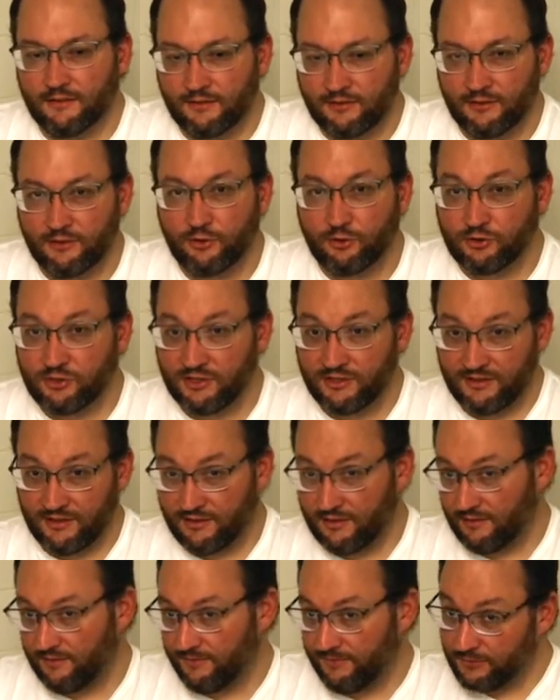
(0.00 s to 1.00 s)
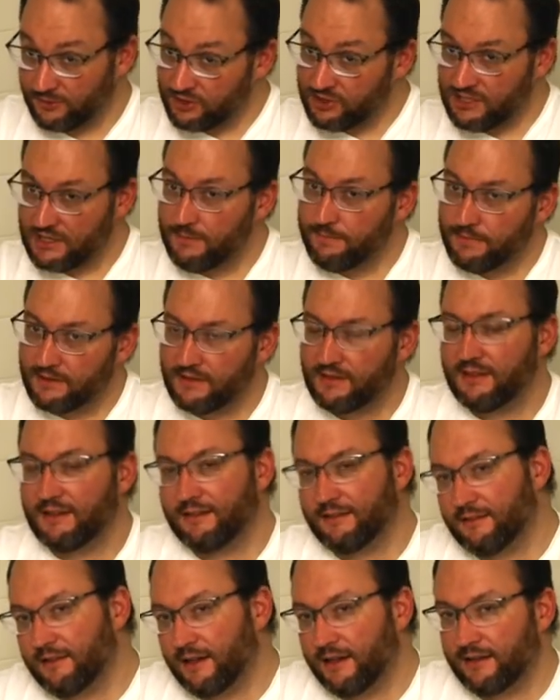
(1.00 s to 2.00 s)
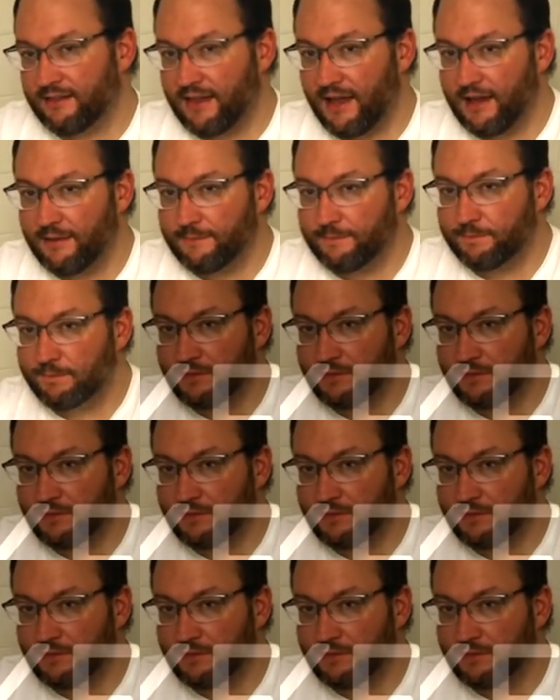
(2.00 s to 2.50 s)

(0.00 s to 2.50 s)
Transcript: solutions for cheap and things like that.